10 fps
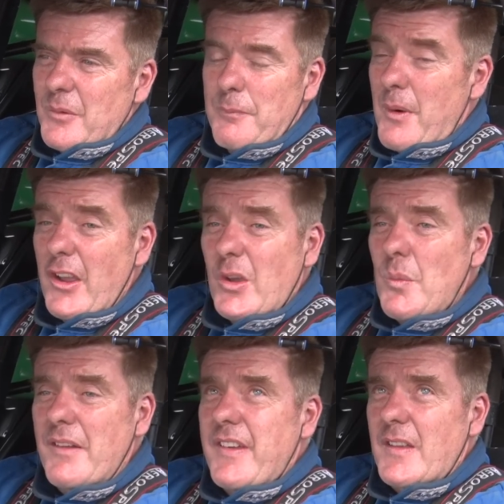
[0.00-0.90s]
we've broken
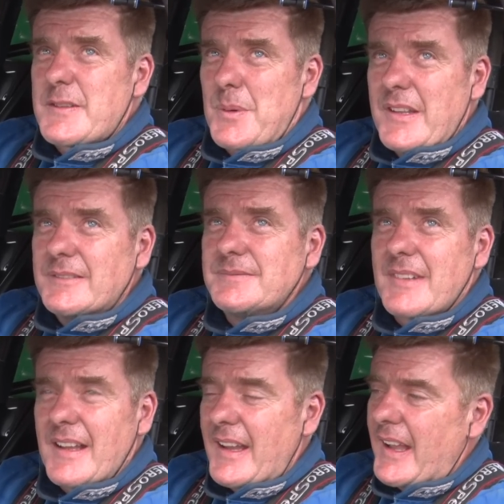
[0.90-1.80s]
one valve spring,
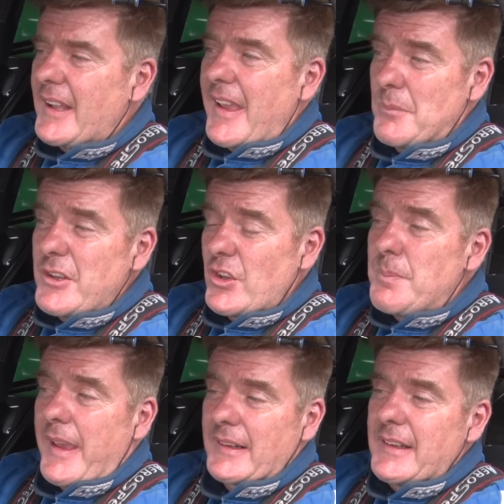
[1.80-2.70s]
uh, and we do
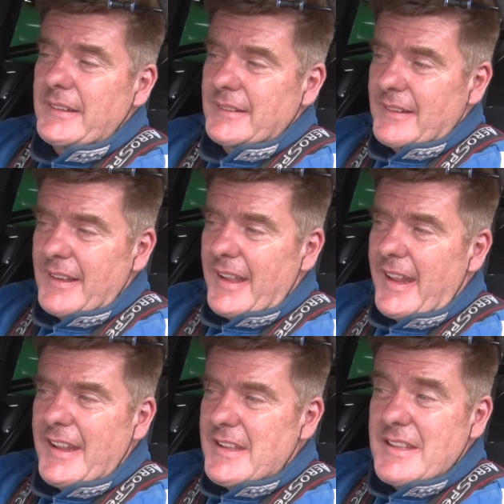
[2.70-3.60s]
pedal it,
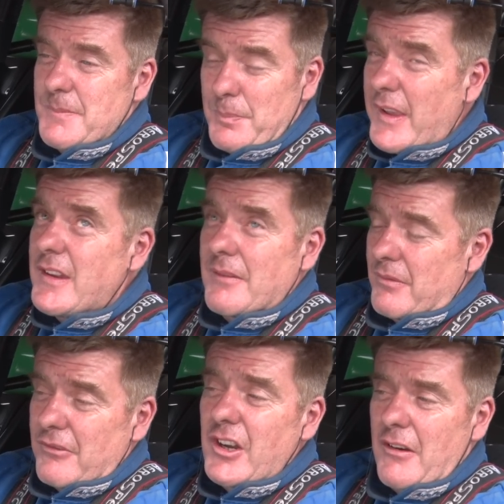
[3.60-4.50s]
and it's been
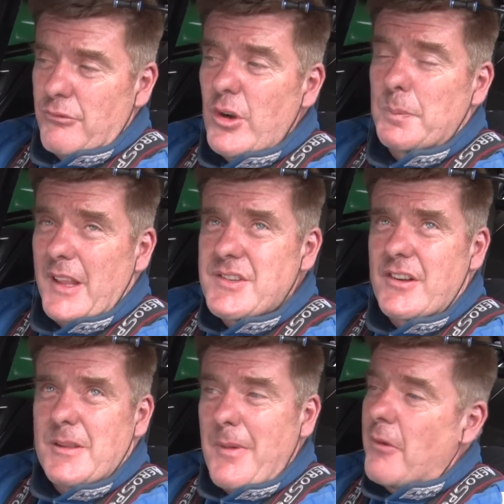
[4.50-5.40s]
a real, real pleasure
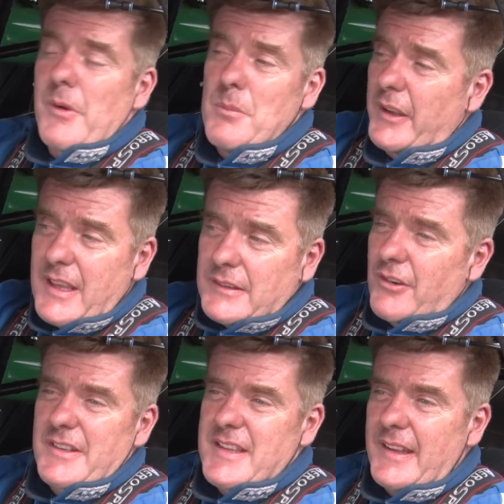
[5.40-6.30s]
at the moment. We might kick the
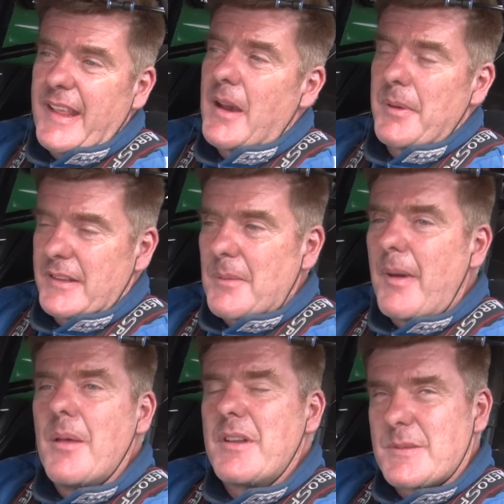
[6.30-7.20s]
rods out now, but at the
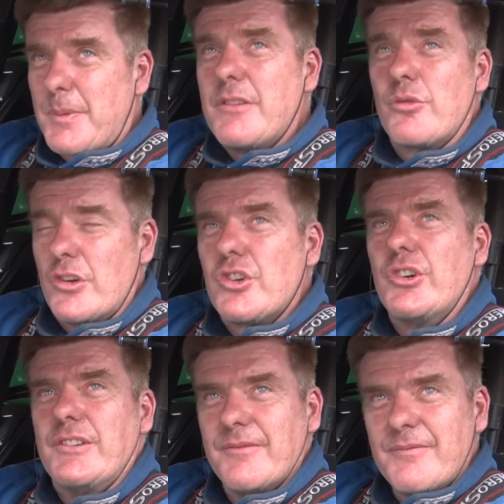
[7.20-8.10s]
moment it's been real
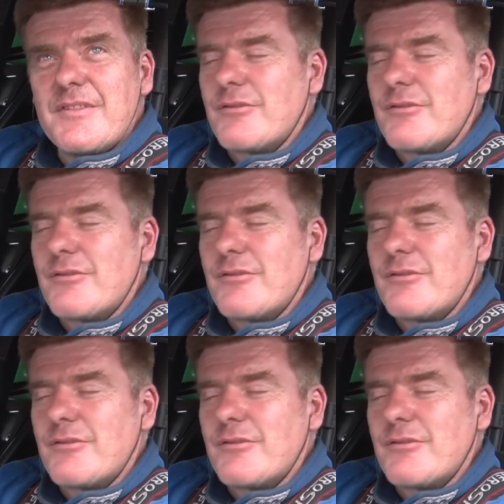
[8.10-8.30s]
good. Yeah.